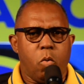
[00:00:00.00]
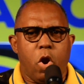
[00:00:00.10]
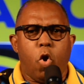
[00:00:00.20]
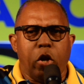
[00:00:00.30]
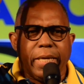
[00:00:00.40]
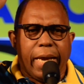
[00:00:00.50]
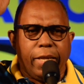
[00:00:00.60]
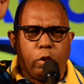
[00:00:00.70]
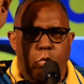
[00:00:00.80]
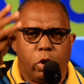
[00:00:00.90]
were only
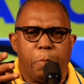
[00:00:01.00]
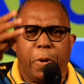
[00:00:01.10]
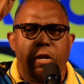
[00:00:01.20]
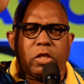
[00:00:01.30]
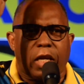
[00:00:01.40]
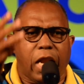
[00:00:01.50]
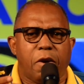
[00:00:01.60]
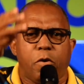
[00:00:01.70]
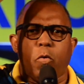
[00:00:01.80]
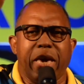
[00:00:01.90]
getting 3 pairs of
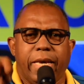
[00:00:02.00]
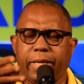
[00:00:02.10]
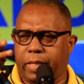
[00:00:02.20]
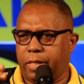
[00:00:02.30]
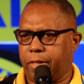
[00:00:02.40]
gloves a week.